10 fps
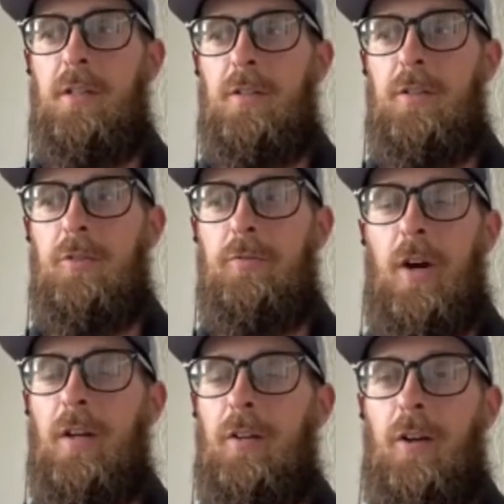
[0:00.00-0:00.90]
You
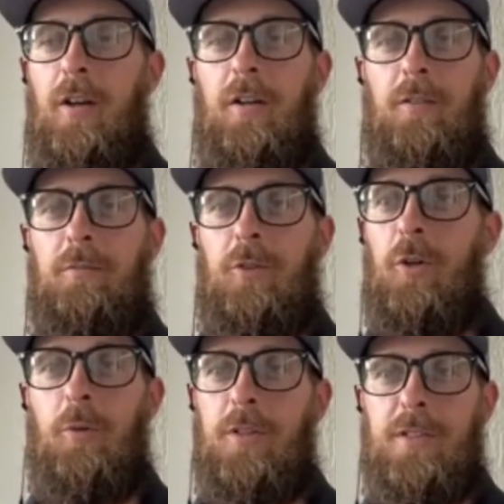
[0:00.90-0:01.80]
find a lot of
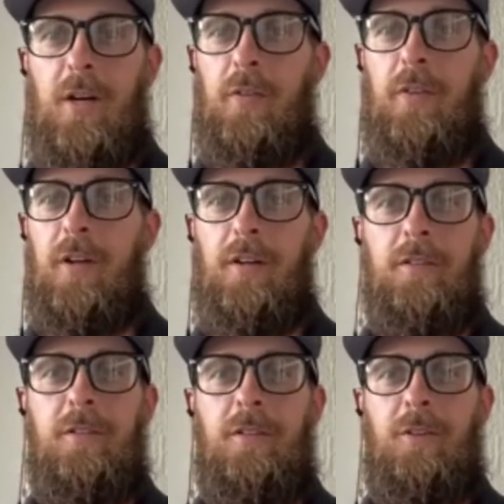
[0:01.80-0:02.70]
good ones out there,
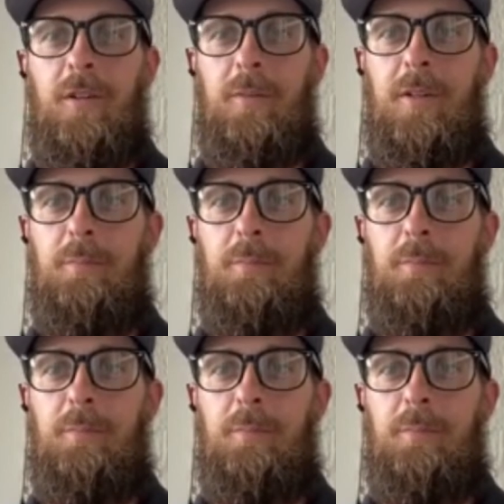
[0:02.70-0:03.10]
you know what I mean?